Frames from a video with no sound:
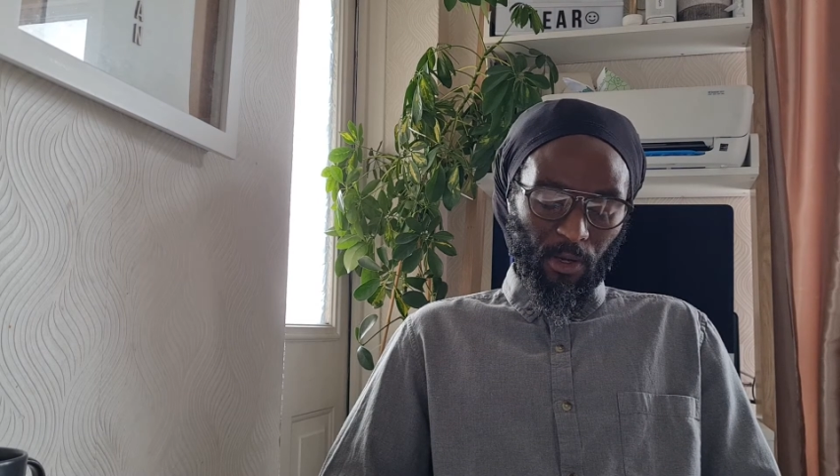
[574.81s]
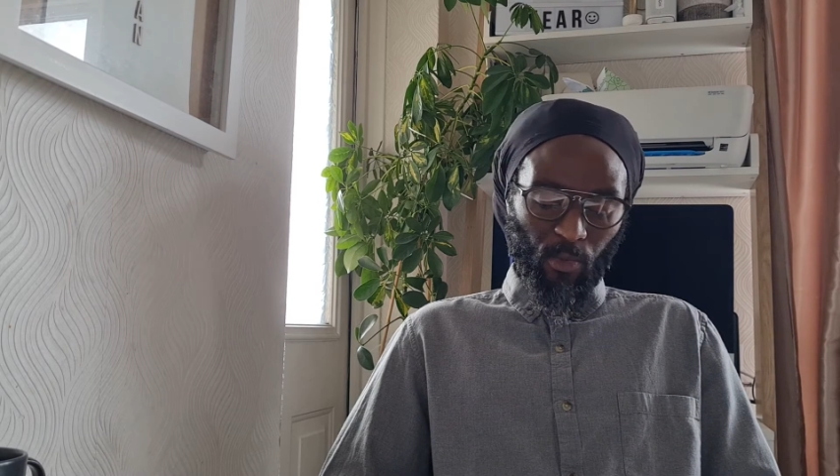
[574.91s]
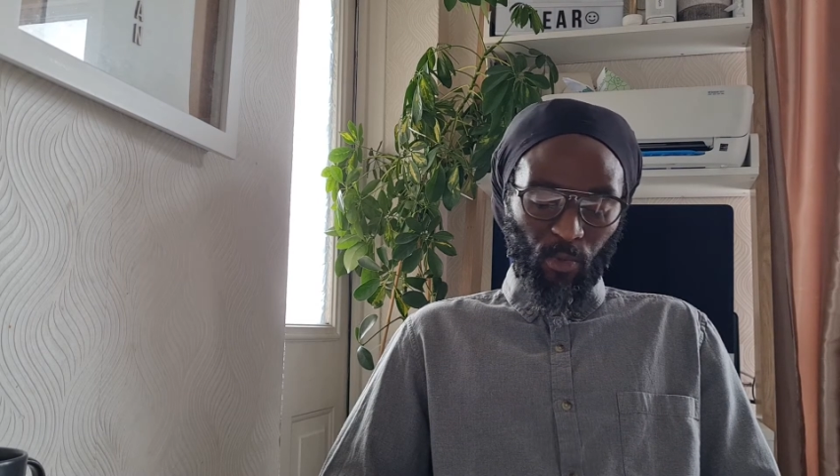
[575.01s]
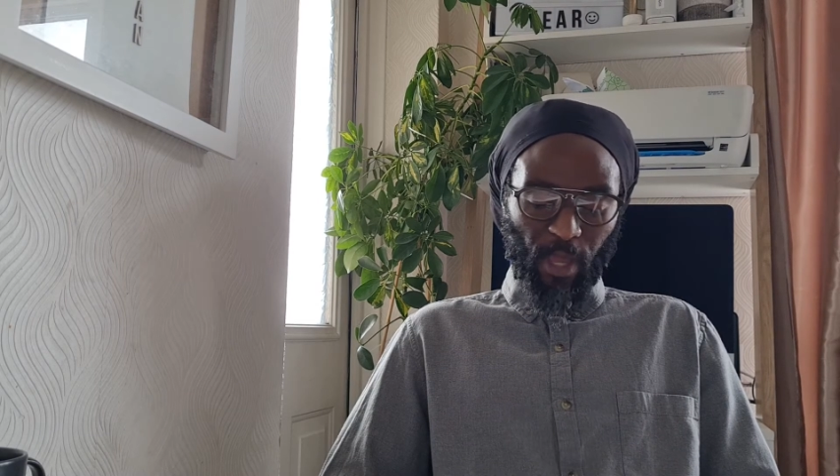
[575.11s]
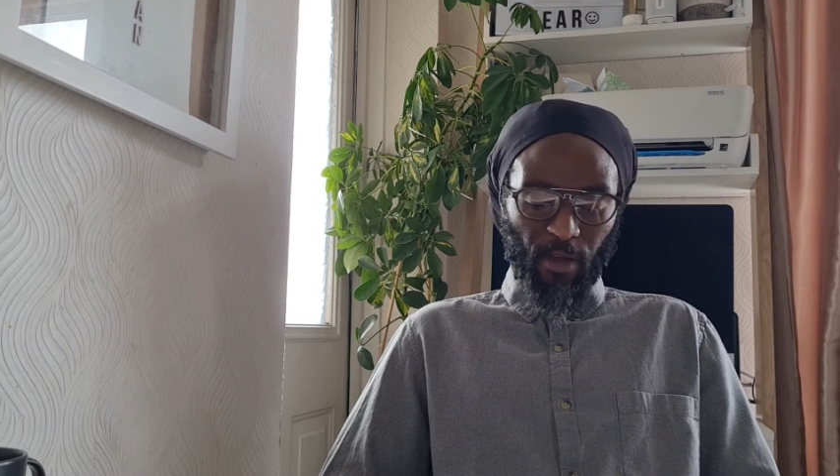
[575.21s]

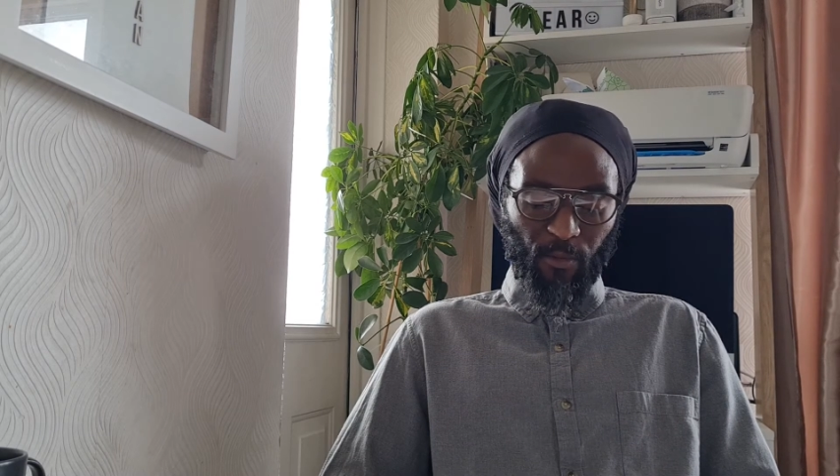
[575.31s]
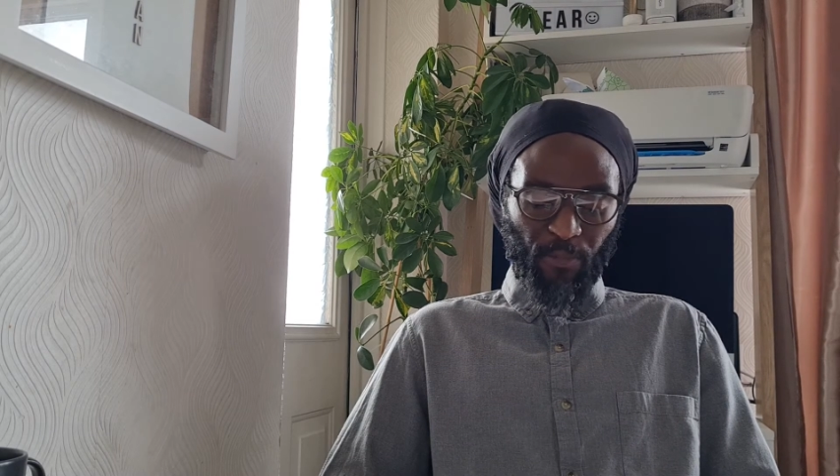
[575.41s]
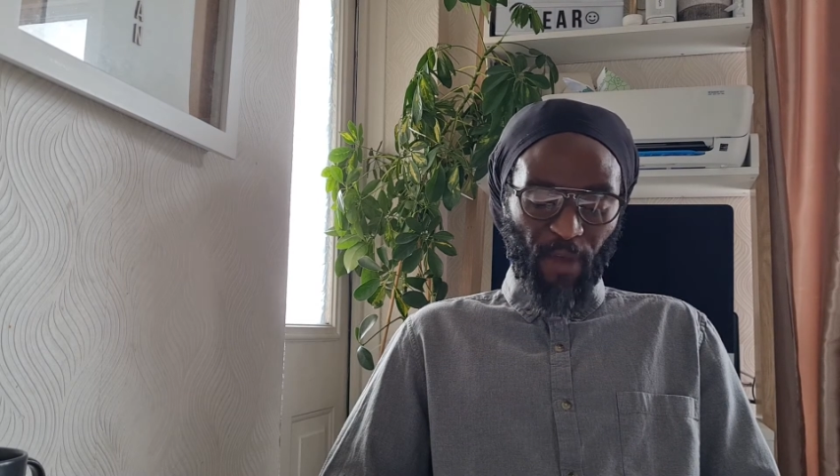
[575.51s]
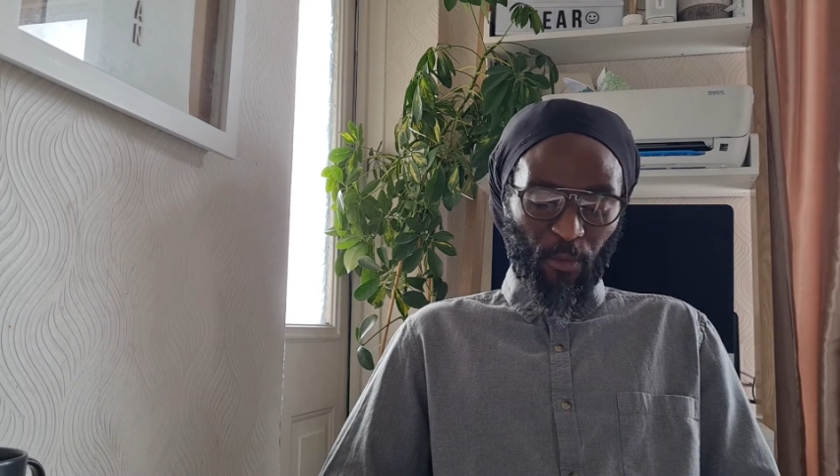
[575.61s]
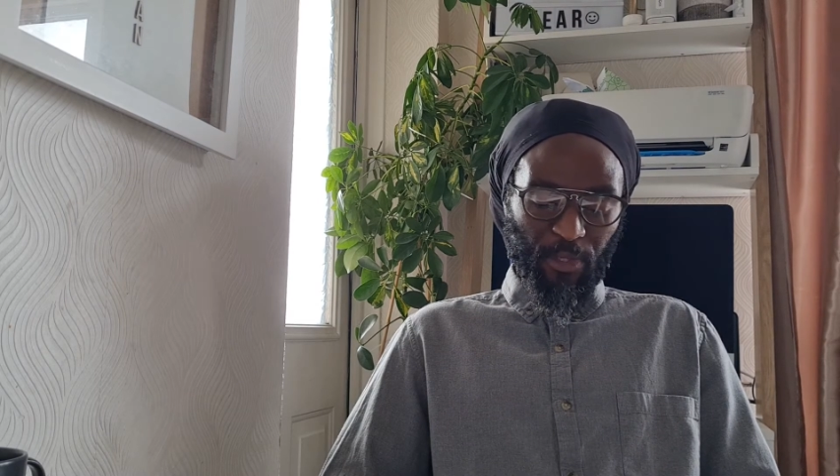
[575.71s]
we
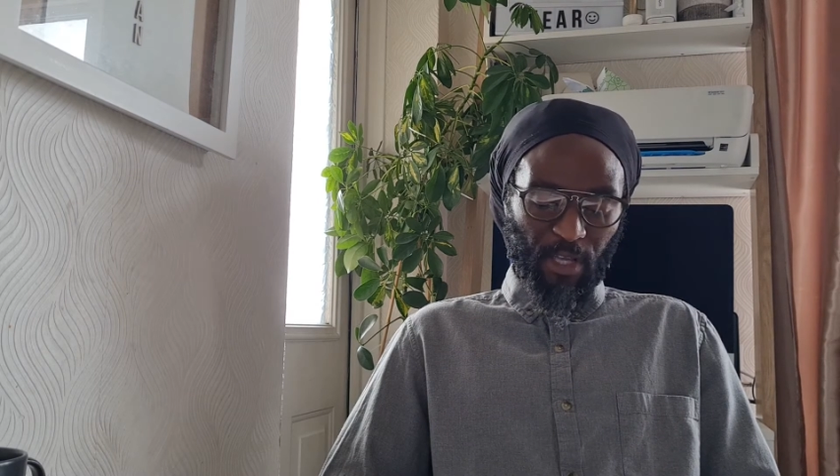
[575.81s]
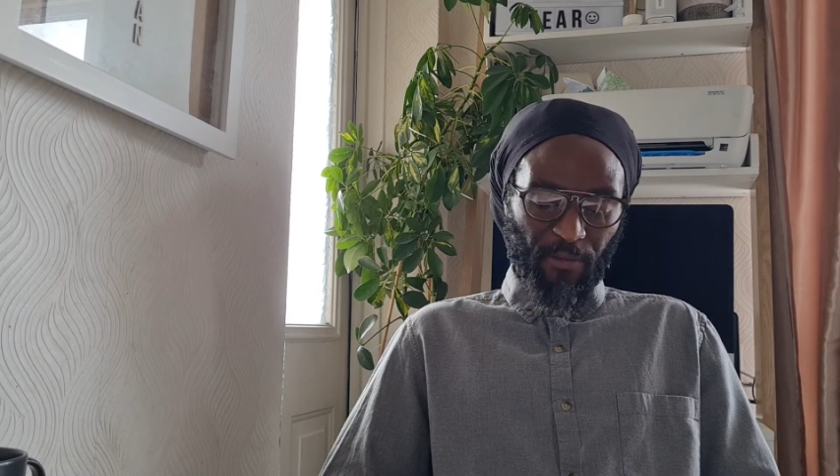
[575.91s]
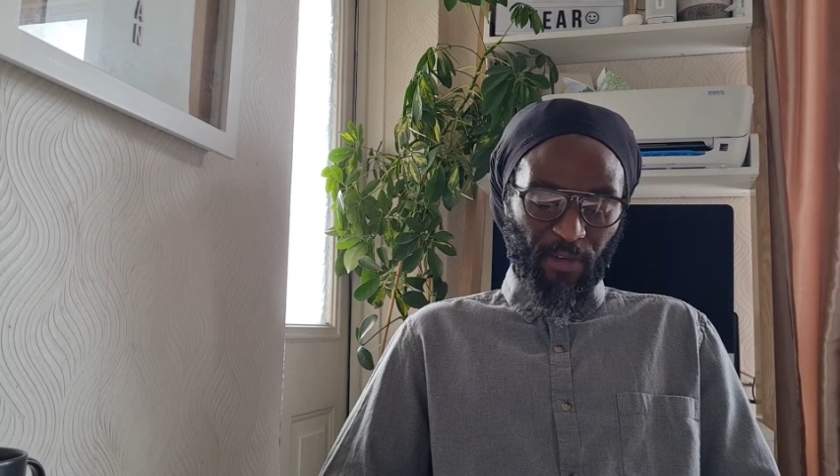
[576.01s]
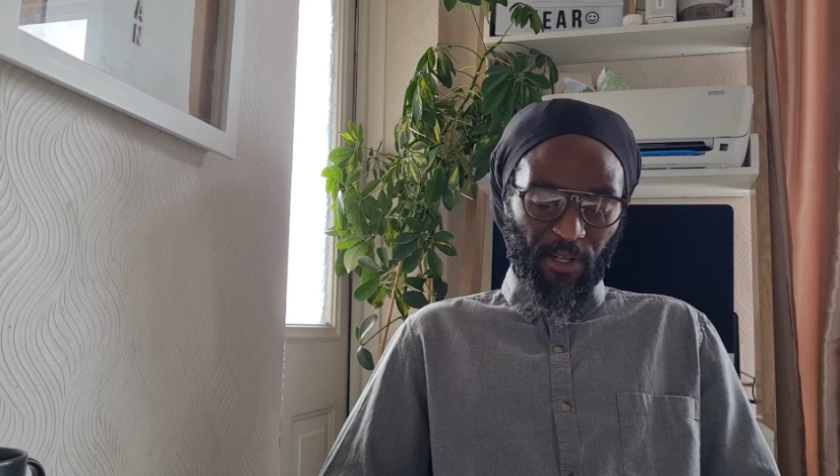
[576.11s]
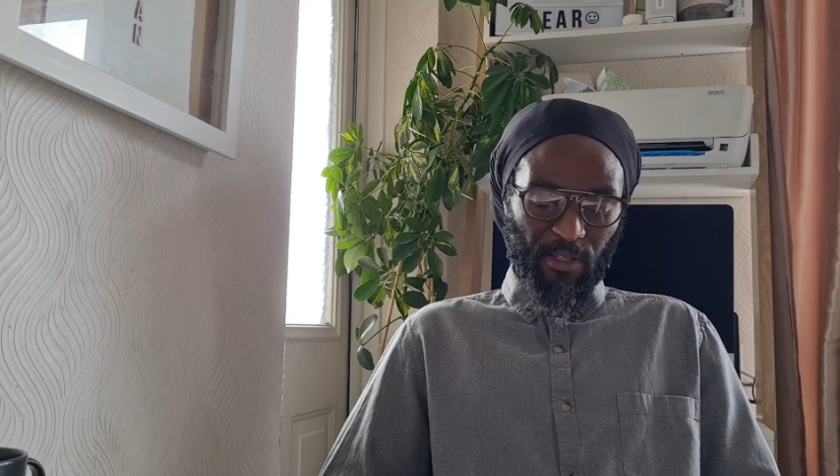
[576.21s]
find ourselves in the